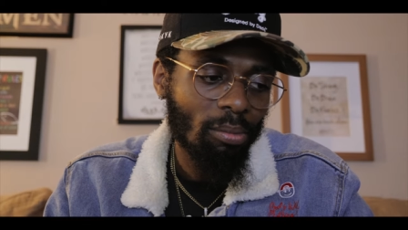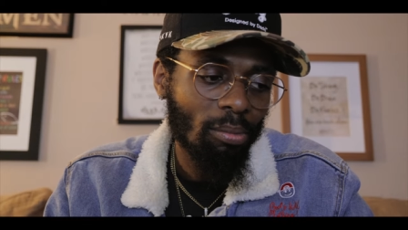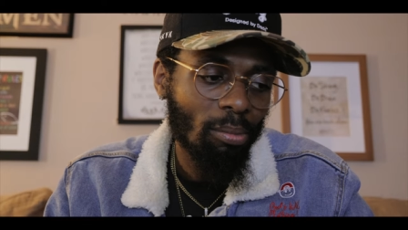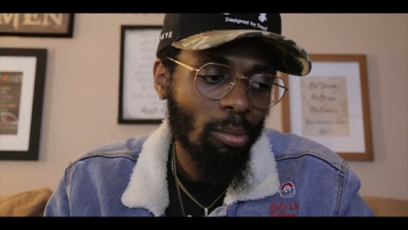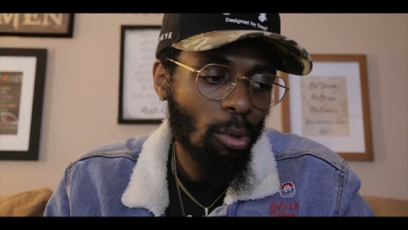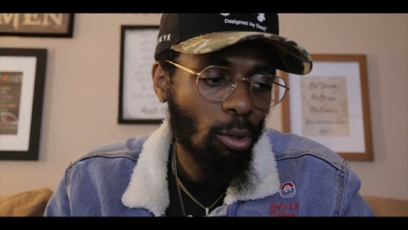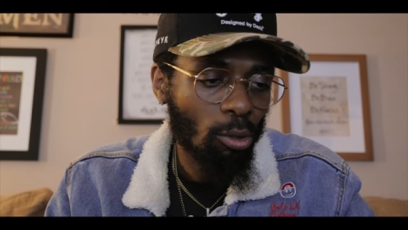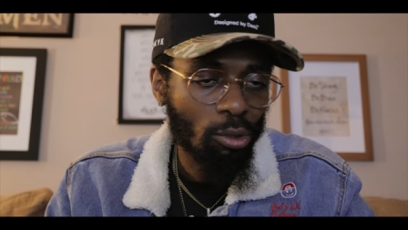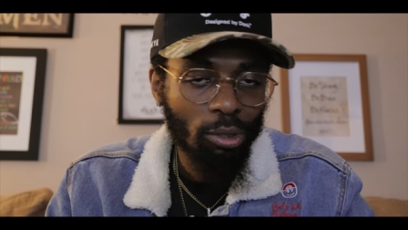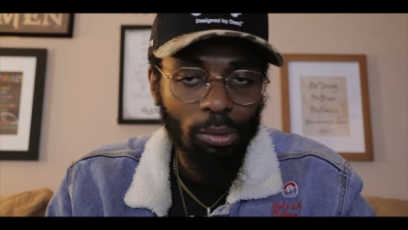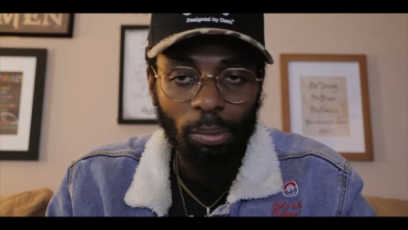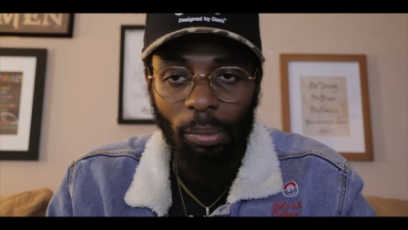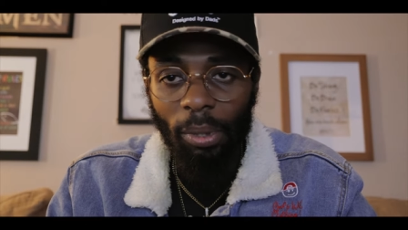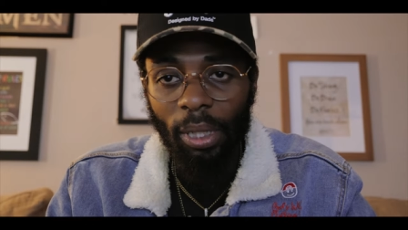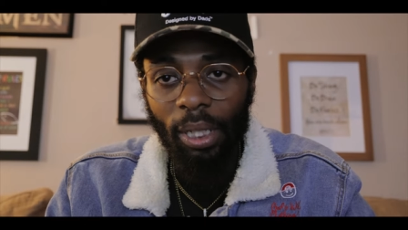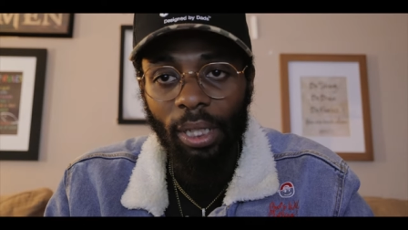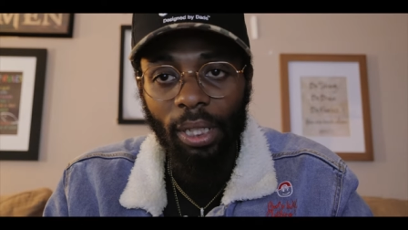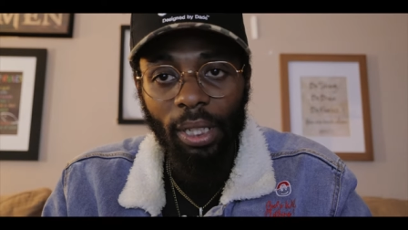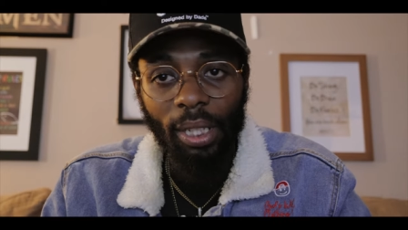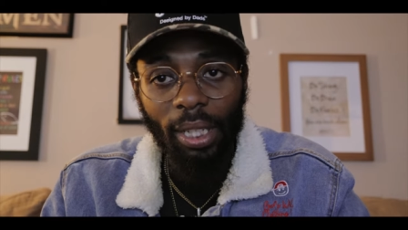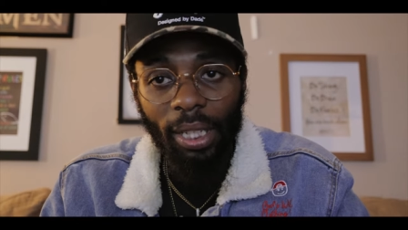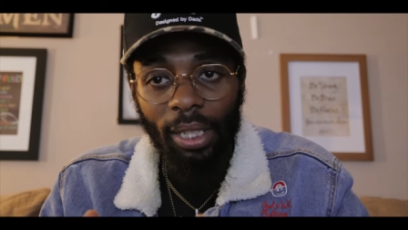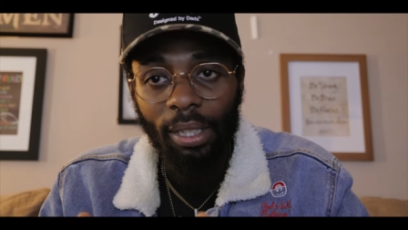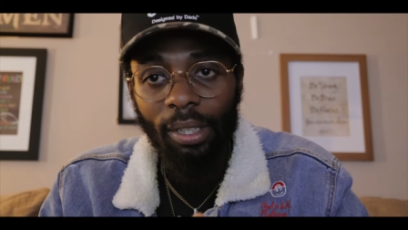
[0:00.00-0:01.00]
most
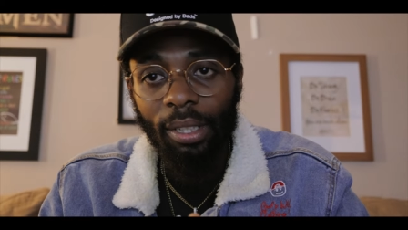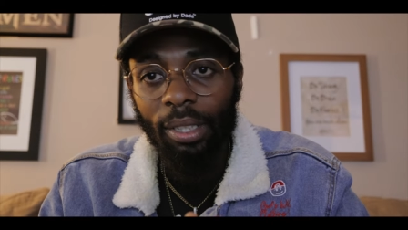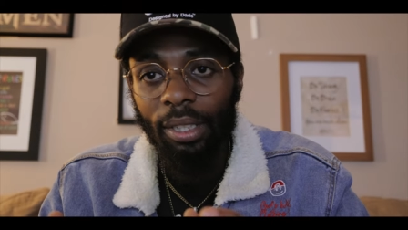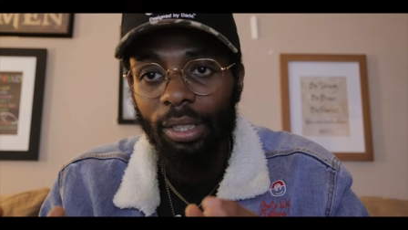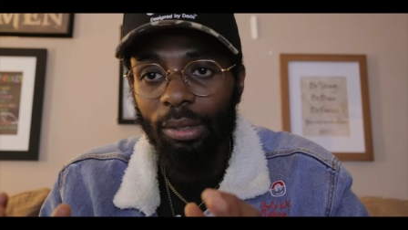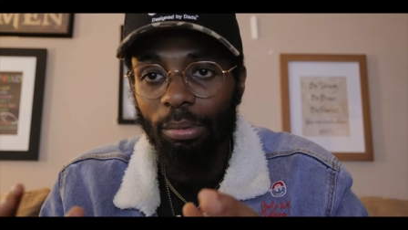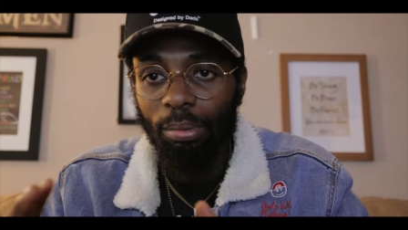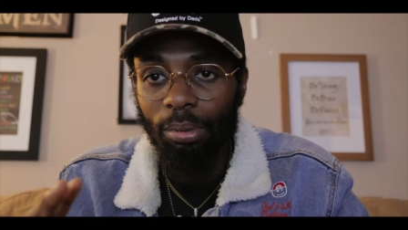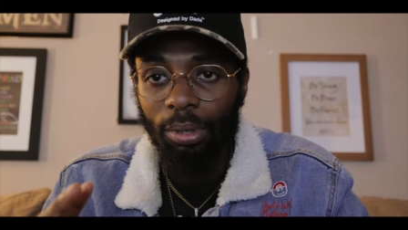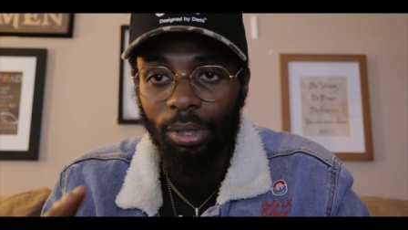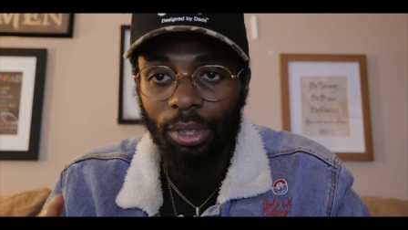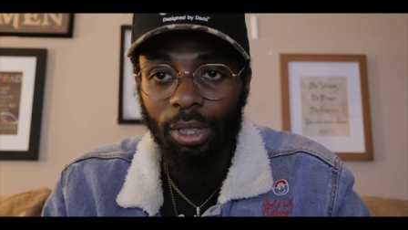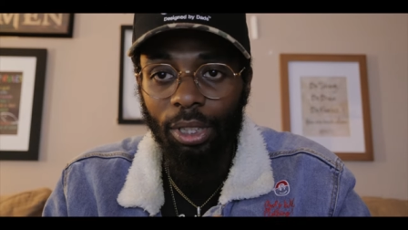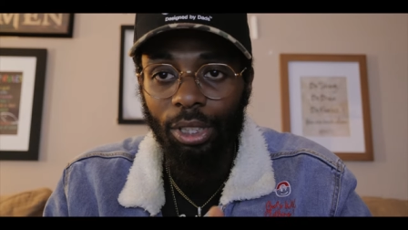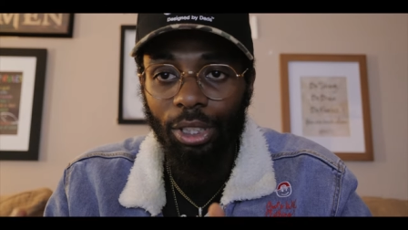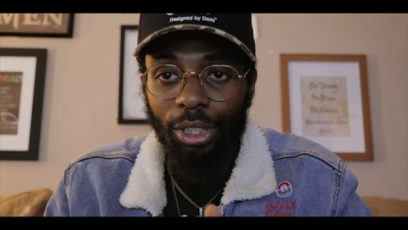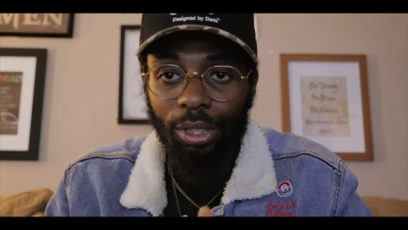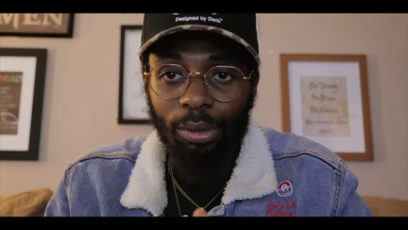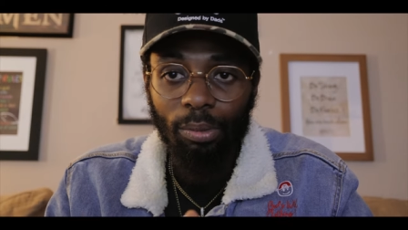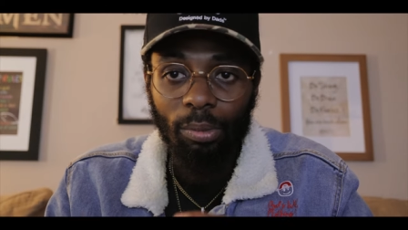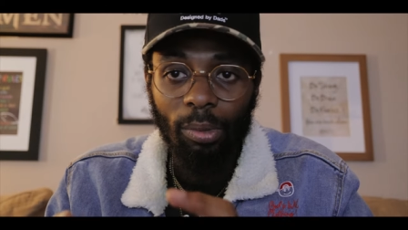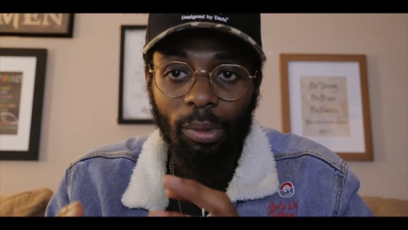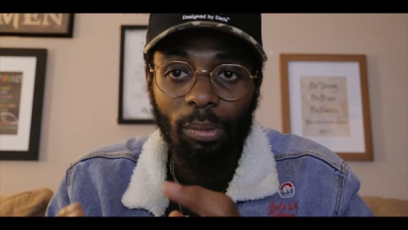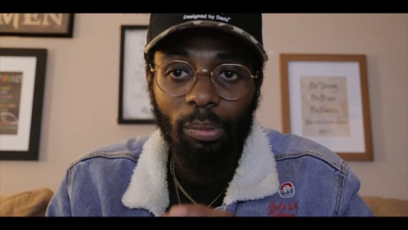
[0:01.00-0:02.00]
men in this
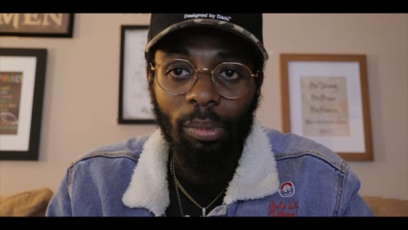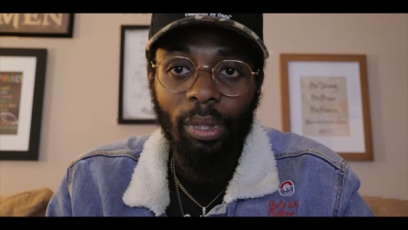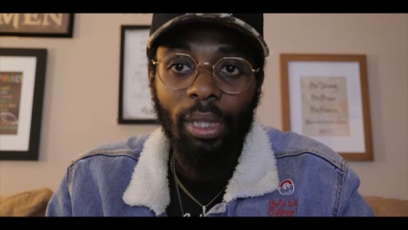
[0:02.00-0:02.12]
position with